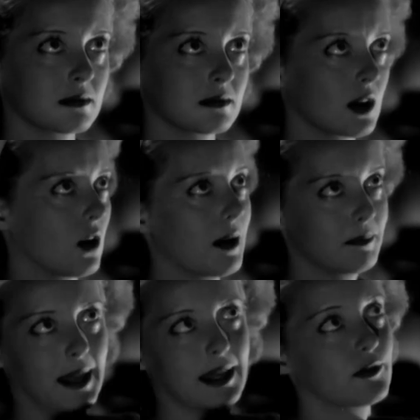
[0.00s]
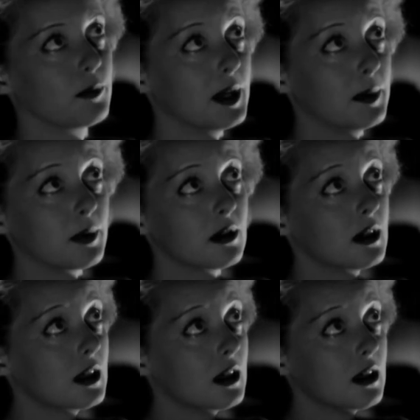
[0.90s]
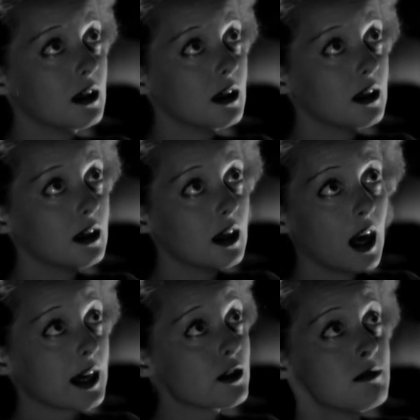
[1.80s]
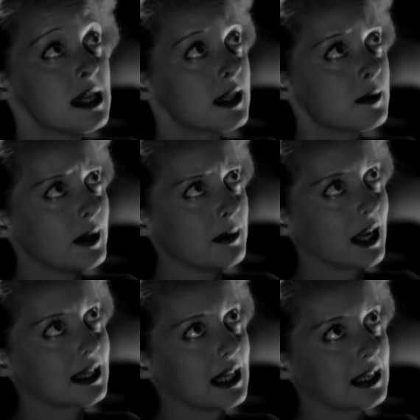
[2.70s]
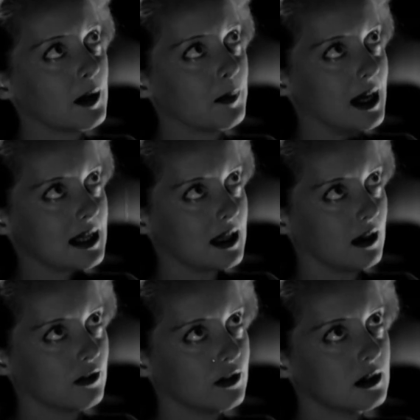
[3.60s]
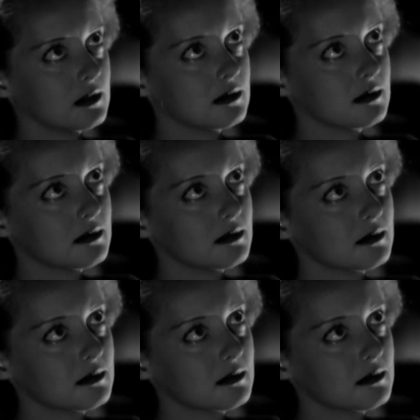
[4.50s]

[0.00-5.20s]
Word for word: was going to be presented to one or the other. Which person was it going to